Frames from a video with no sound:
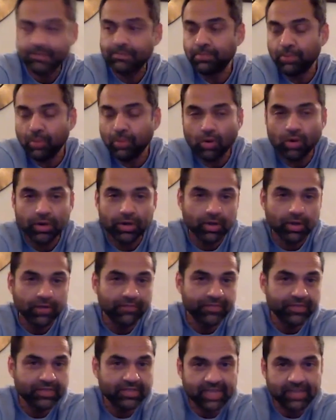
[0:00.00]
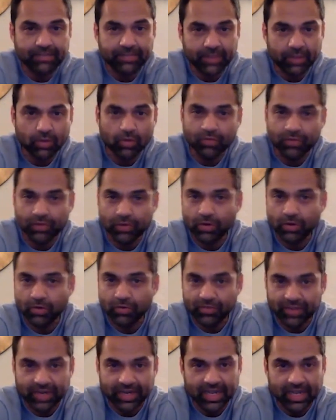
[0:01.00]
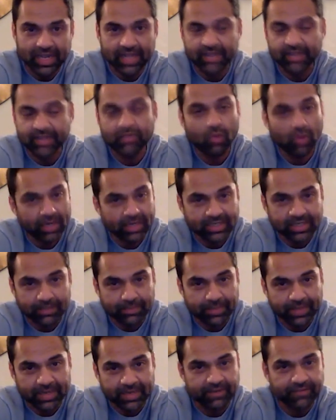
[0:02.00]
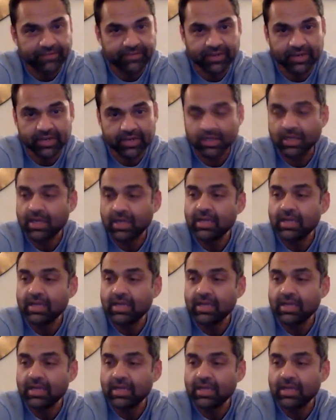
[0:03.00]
bored of the same thing over and over again. They wanted something different.